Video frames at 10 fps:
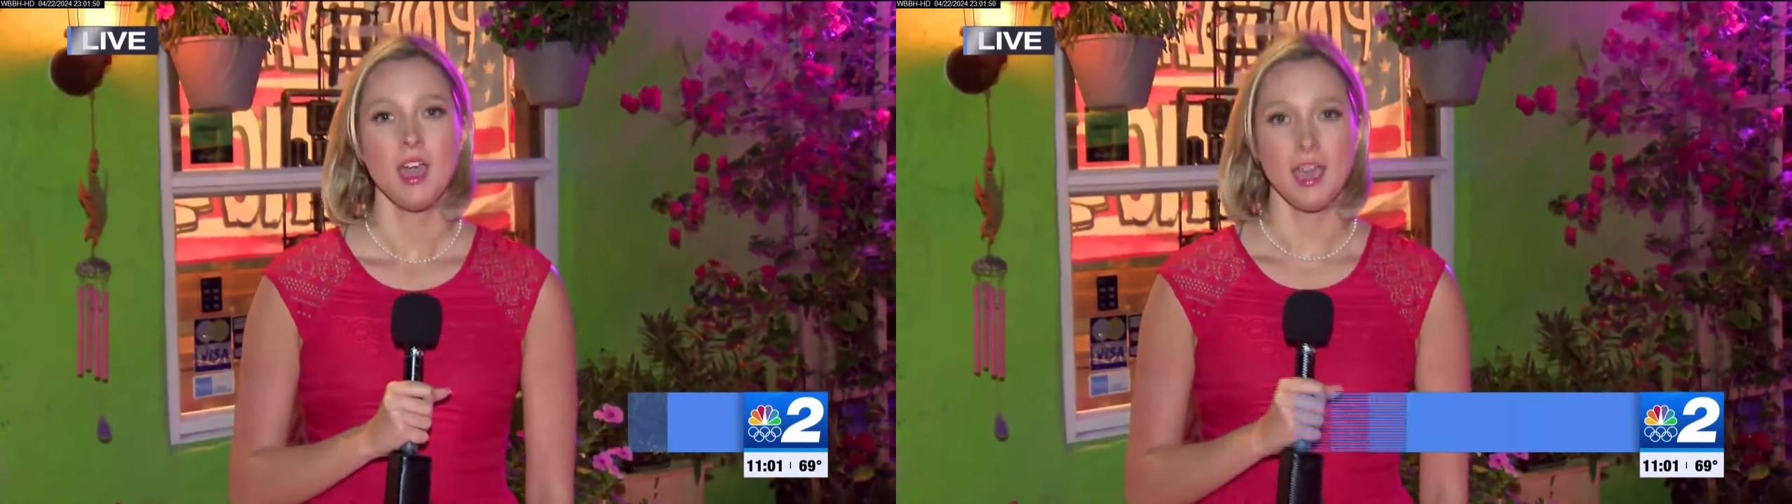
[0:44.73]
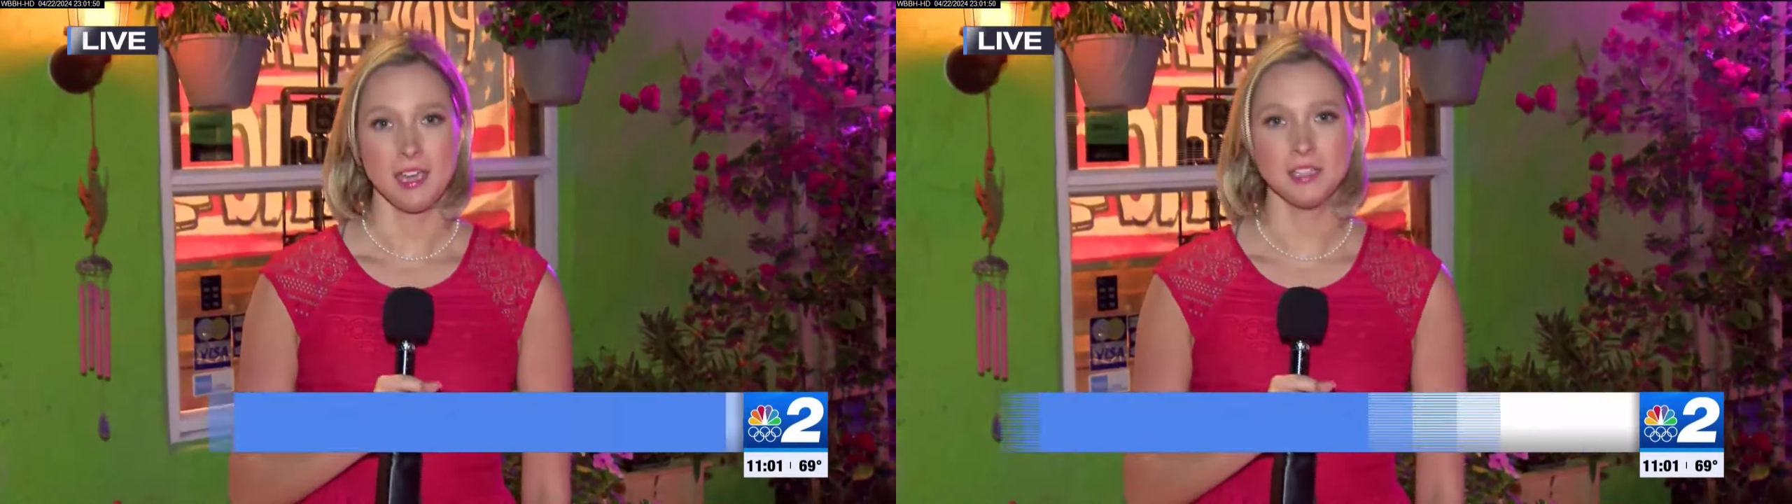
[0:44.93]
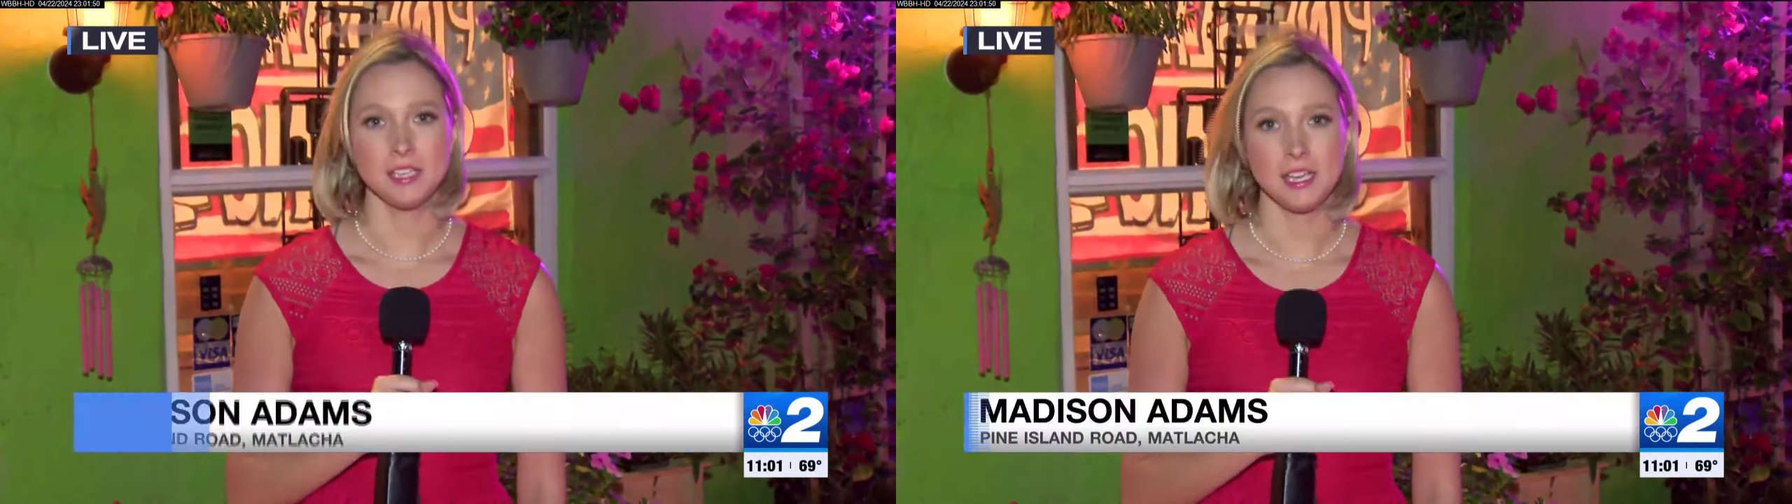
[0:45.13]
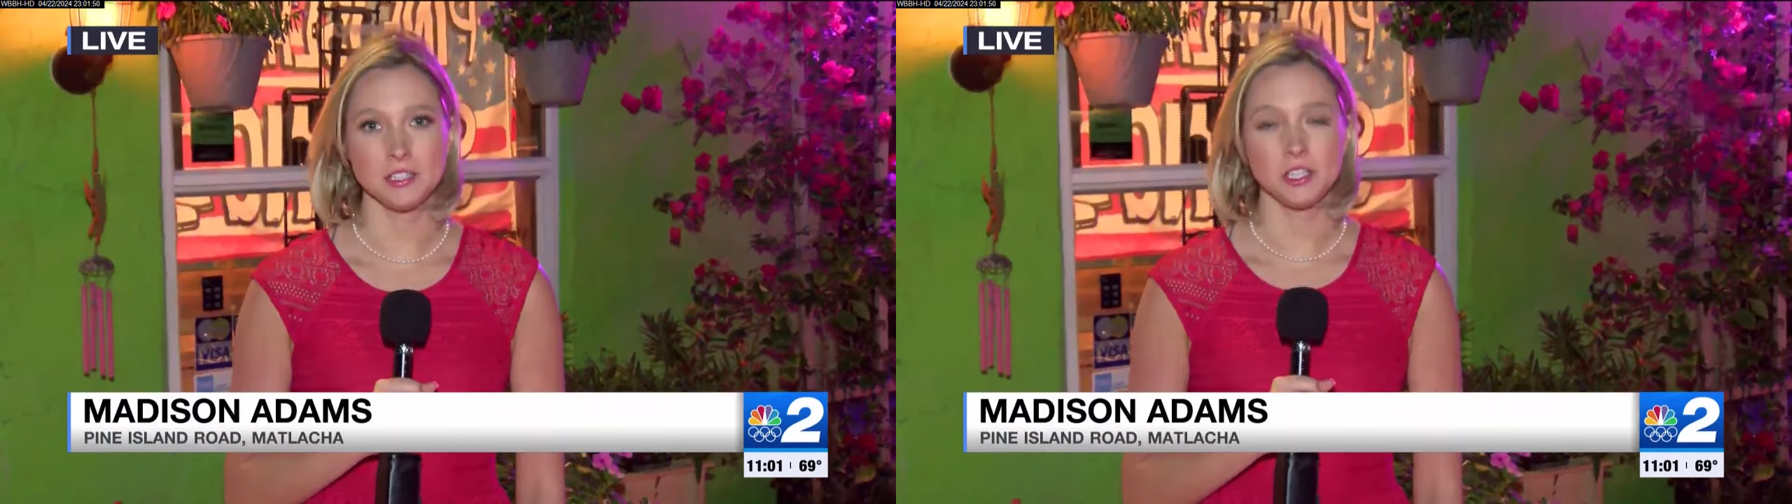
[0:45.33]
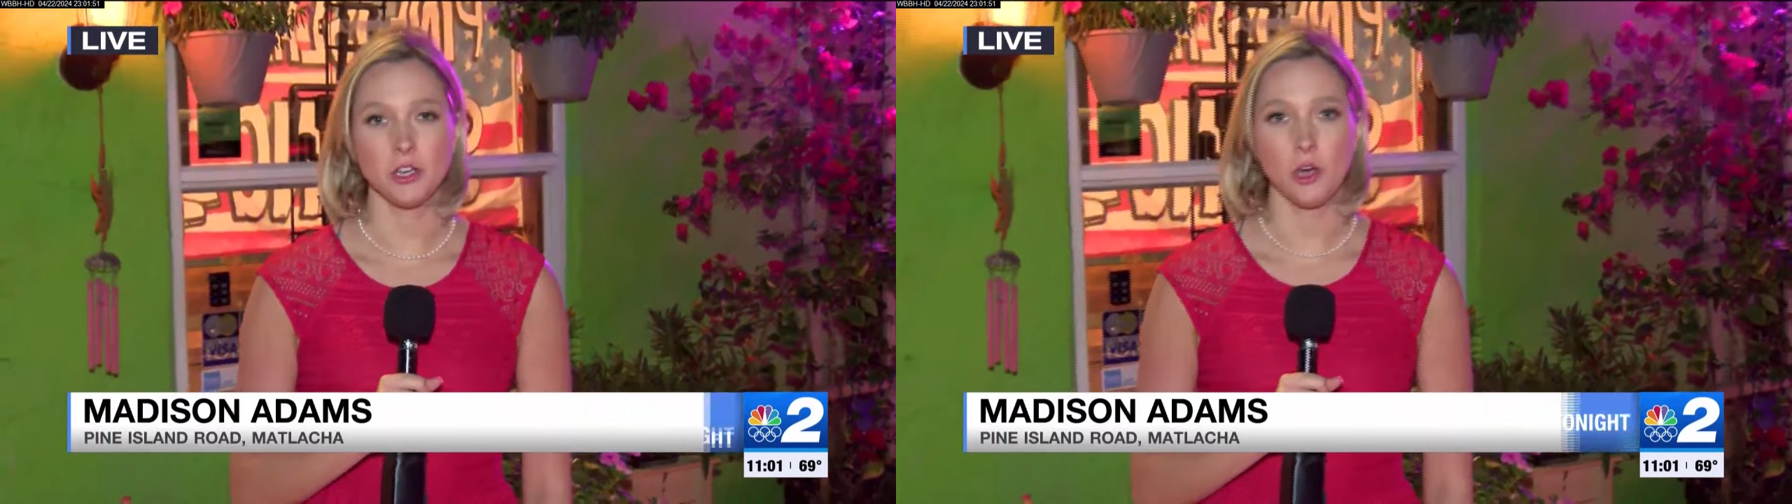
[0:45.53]
8
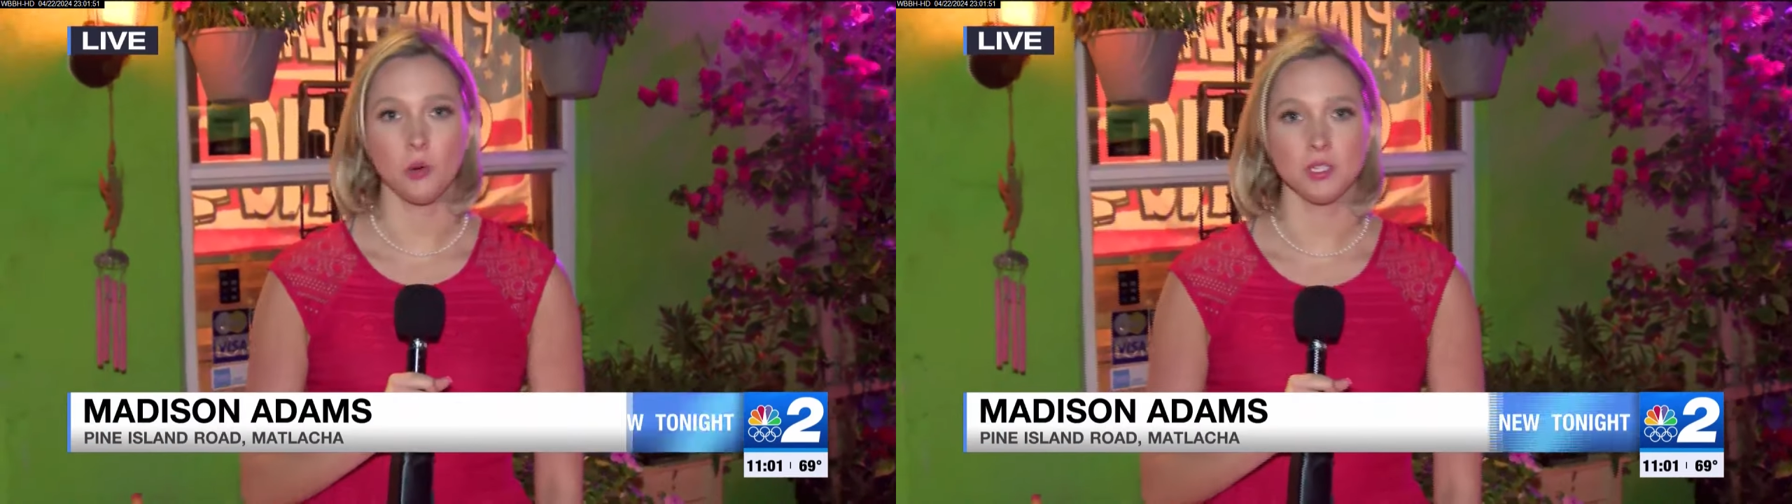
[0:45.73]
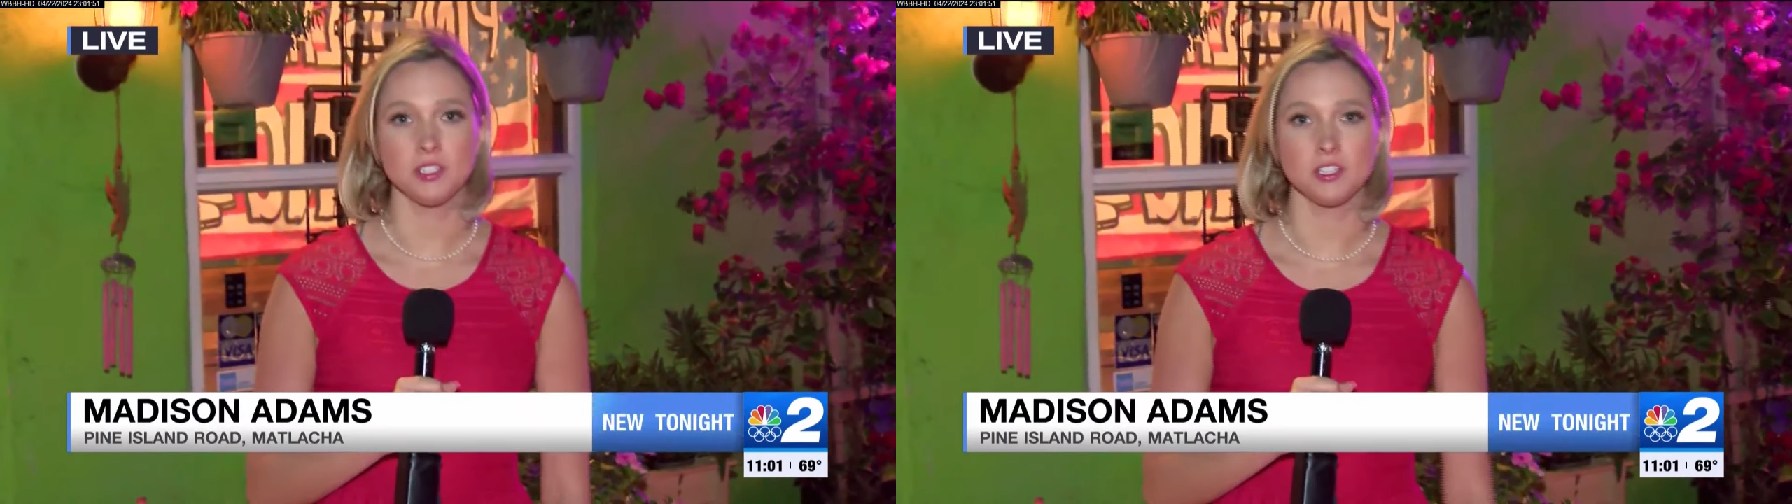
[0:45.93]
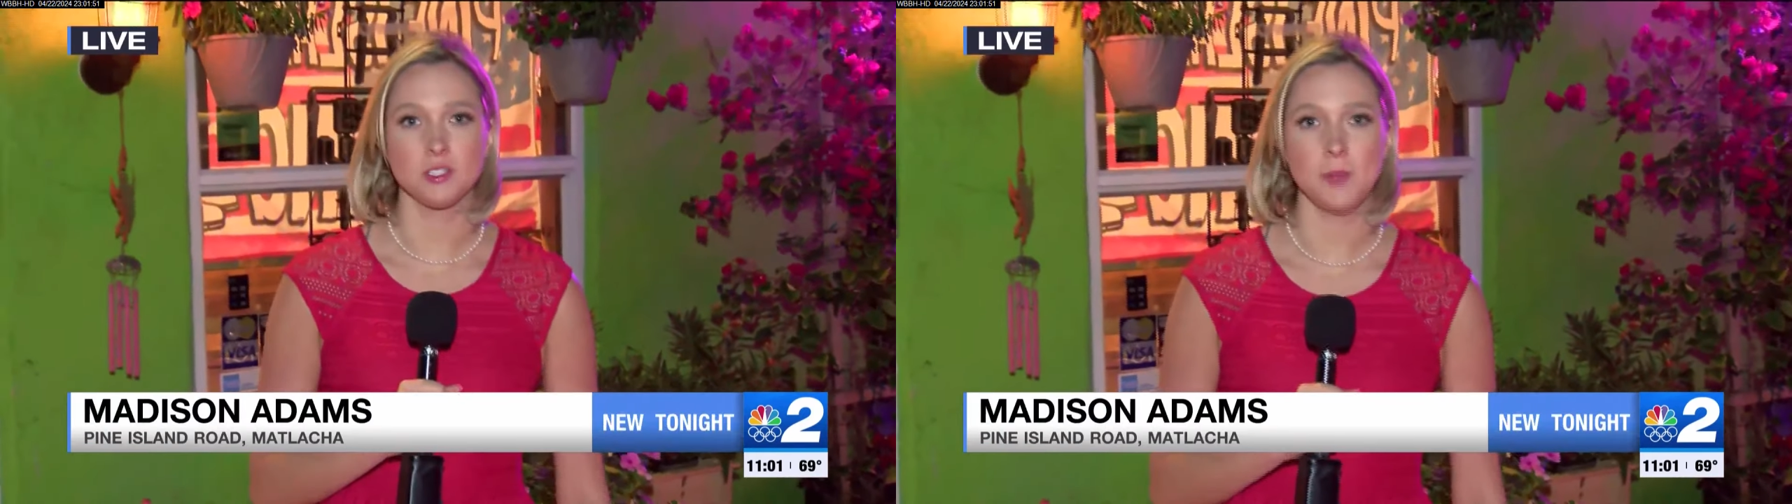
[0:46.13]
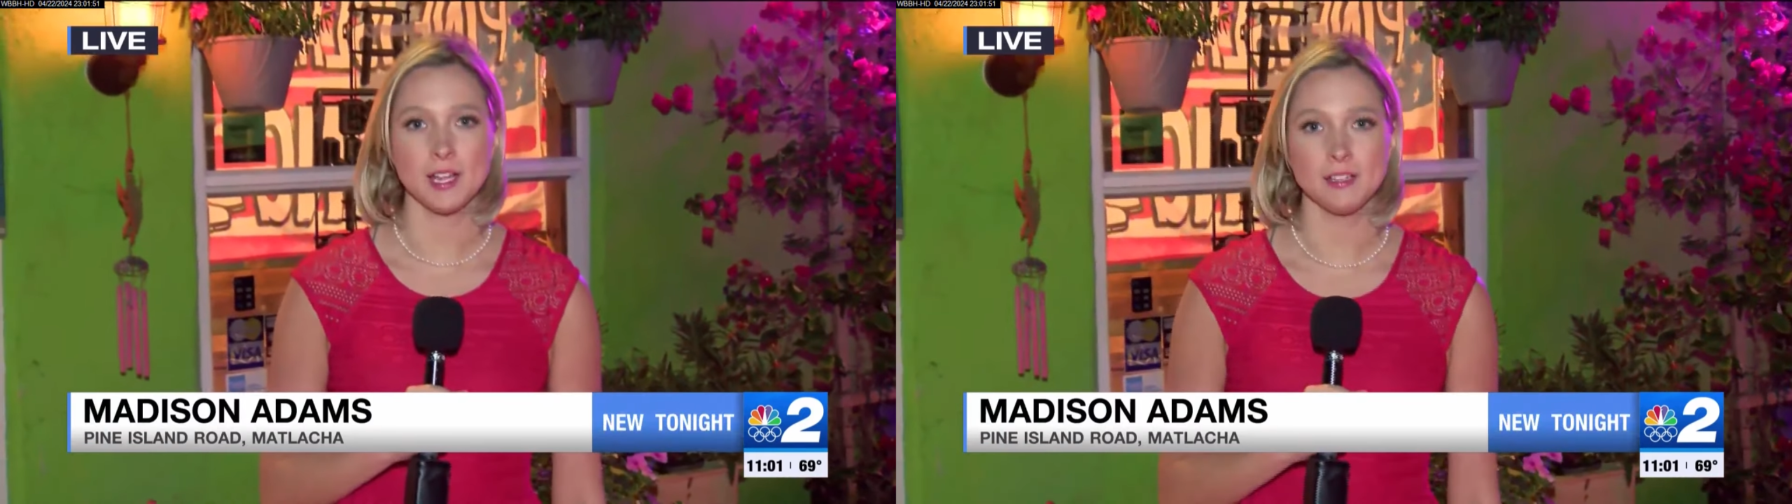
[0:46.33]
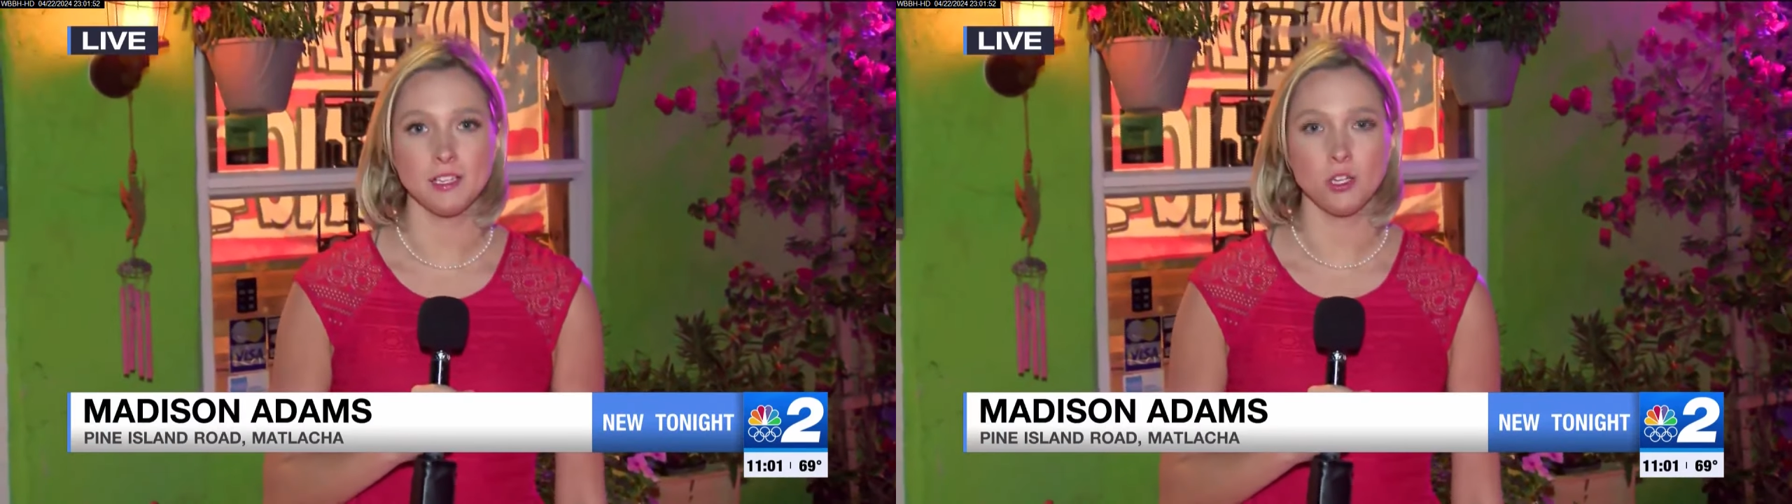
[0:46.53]
days ago, a
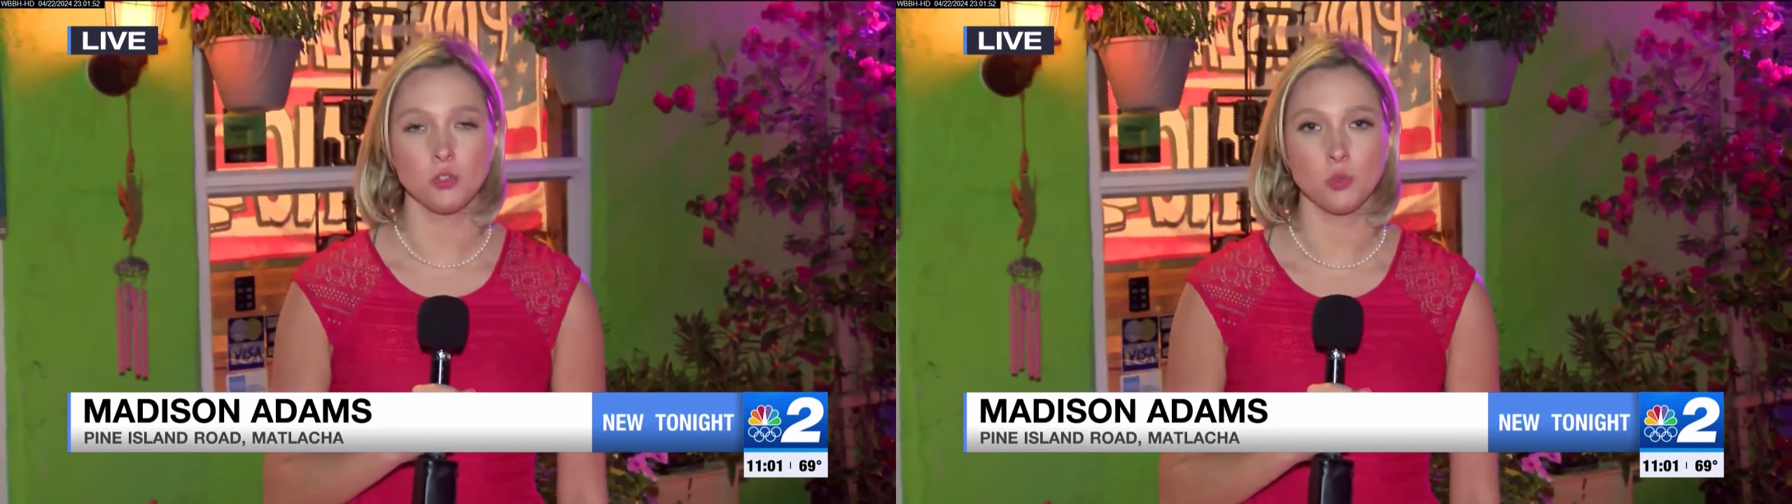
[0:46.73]
suspected